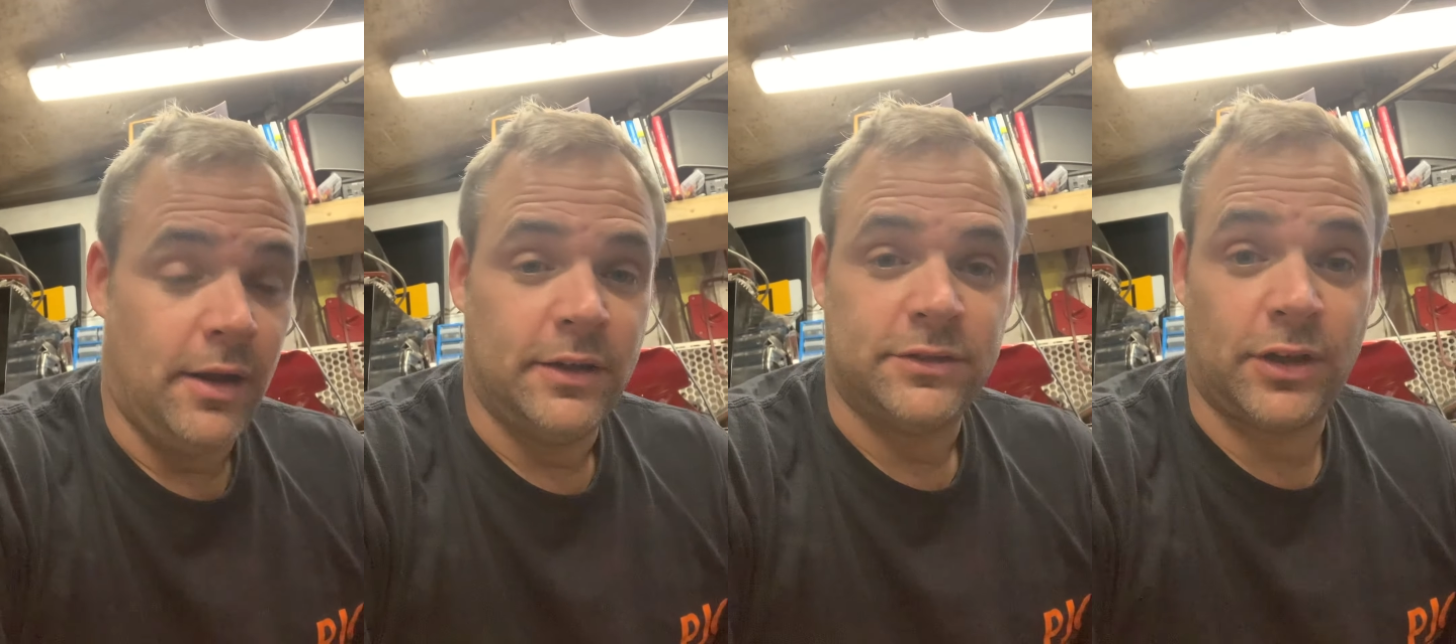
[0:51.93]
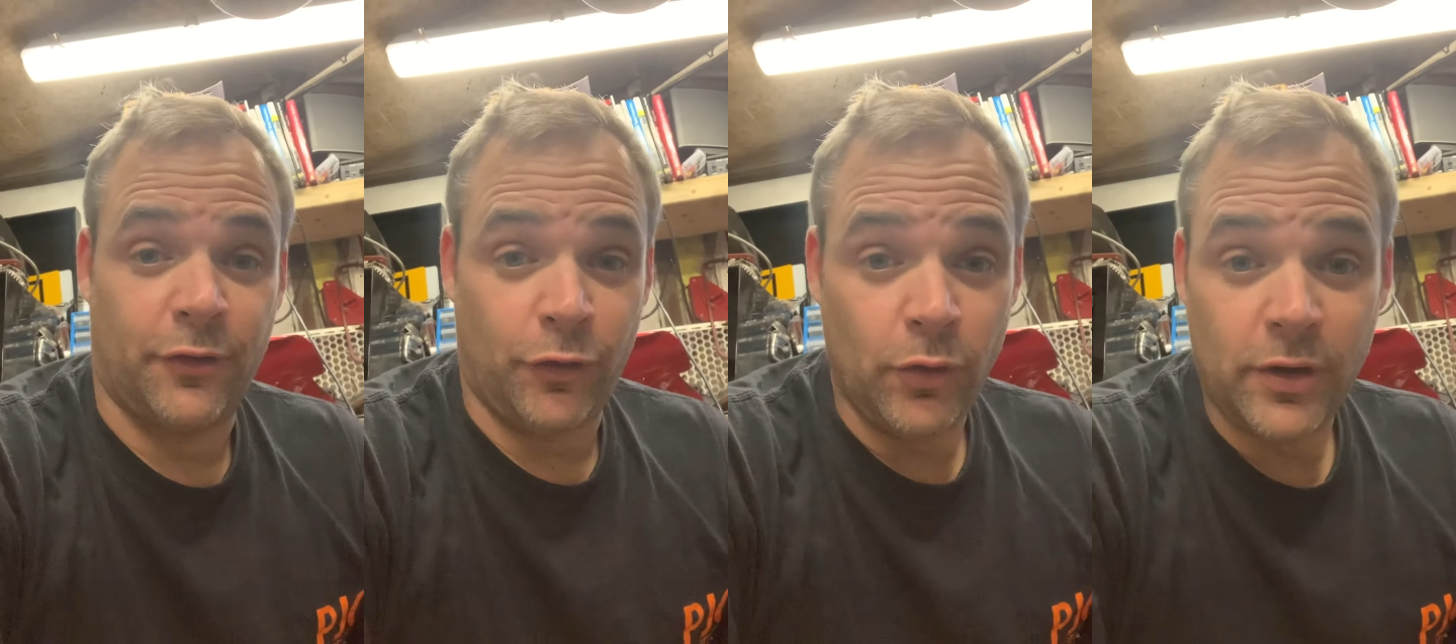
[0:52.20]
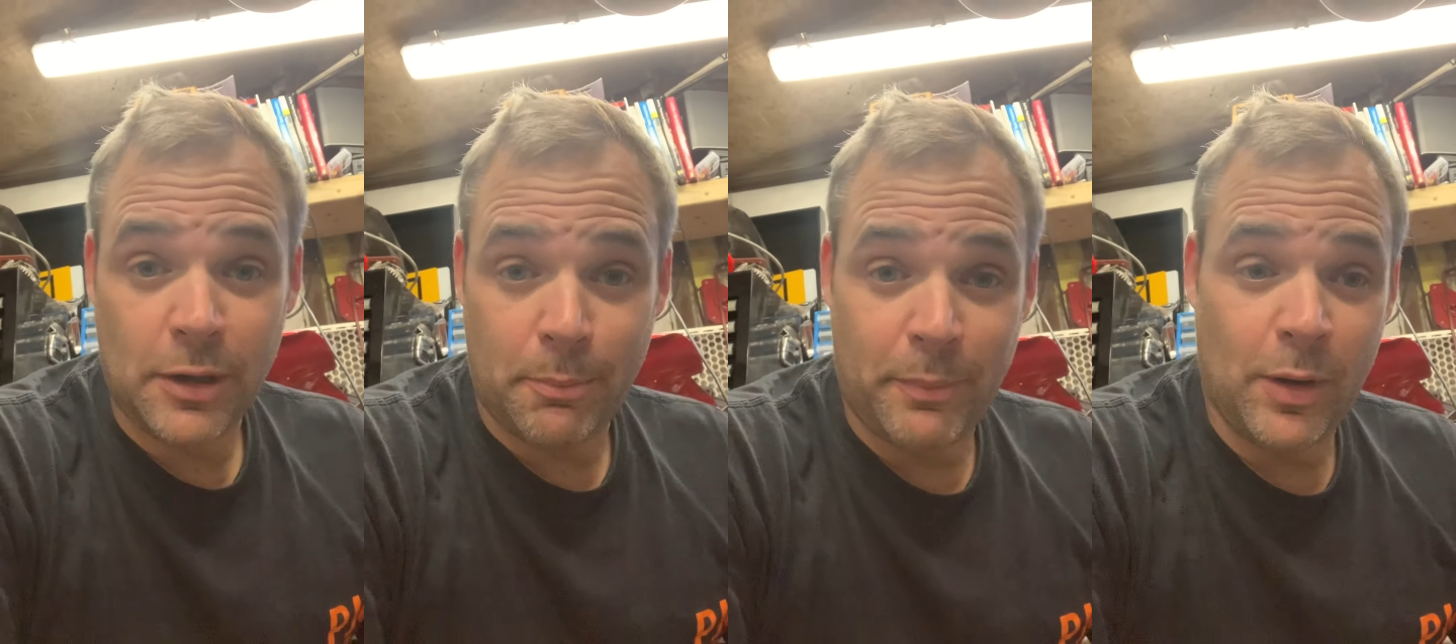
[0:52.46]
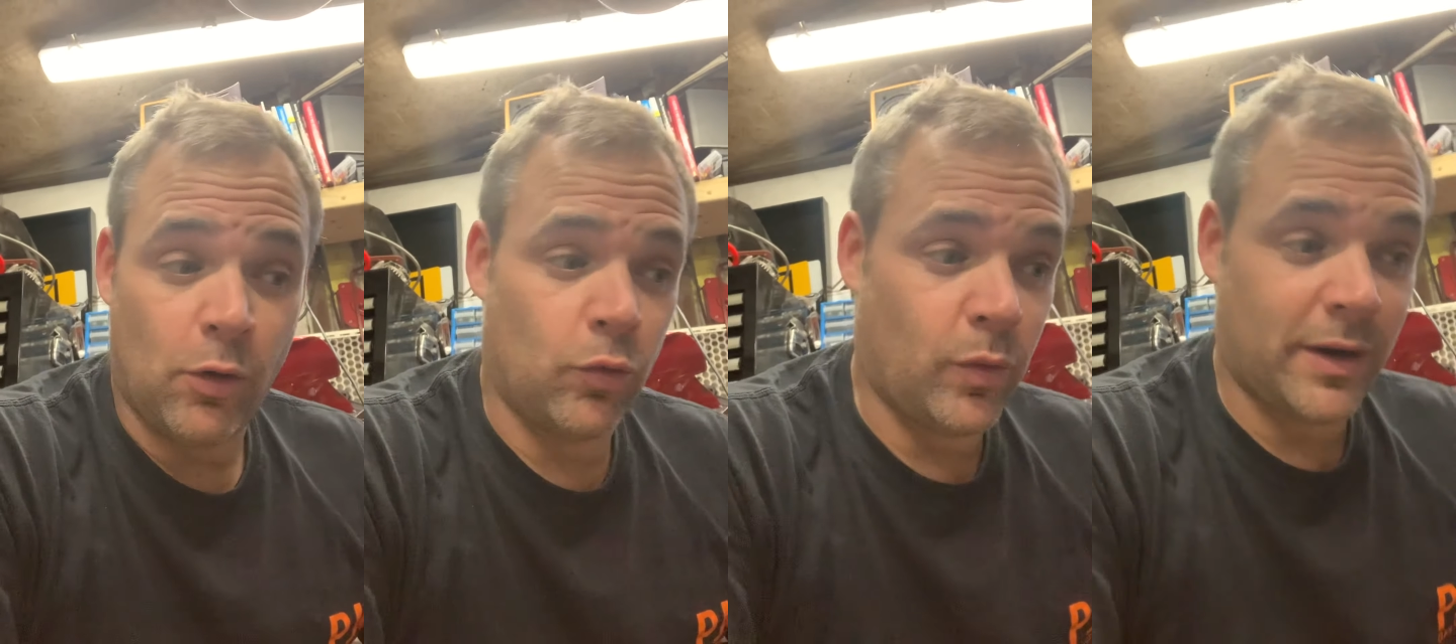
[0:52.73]
So if you're going to
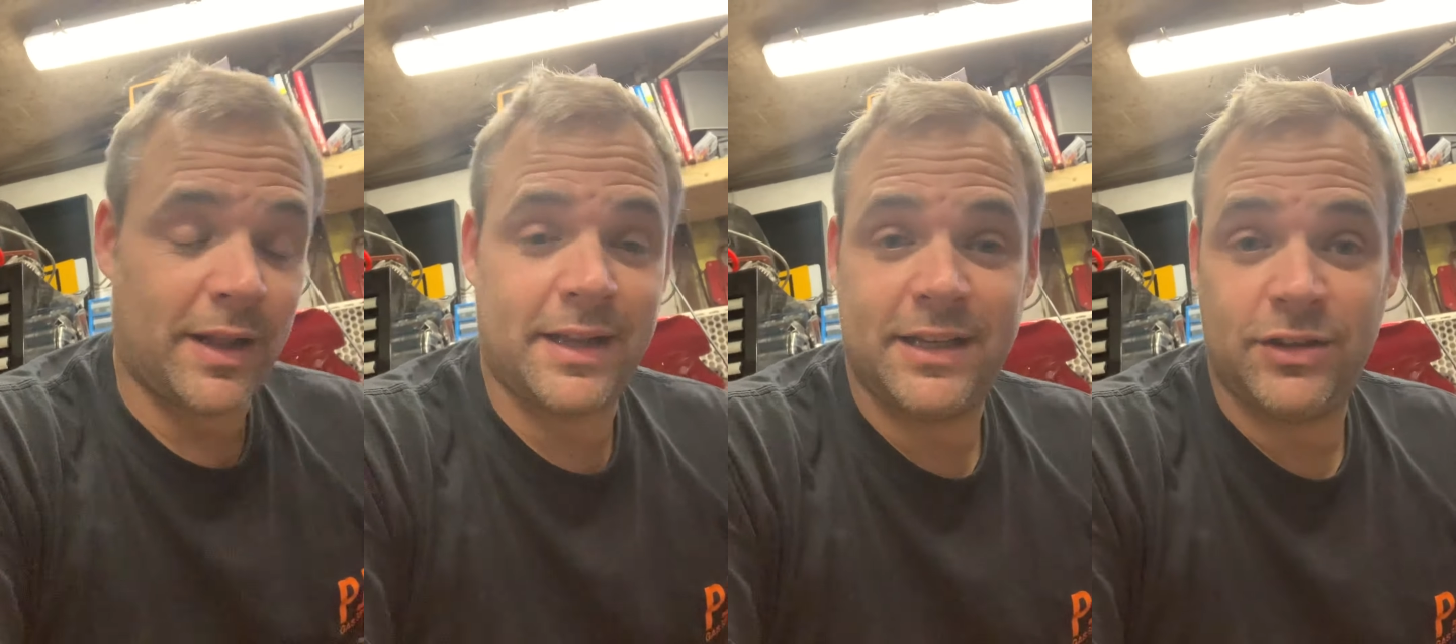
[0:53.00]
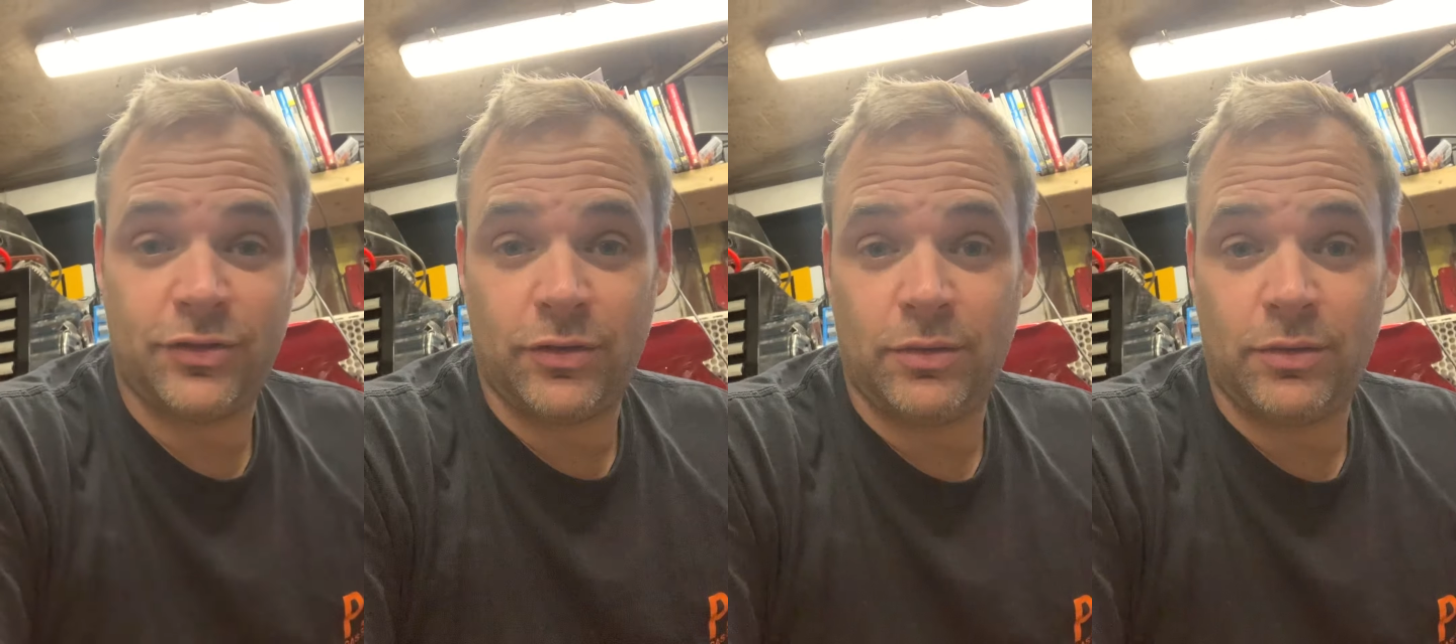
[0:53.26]
build one of these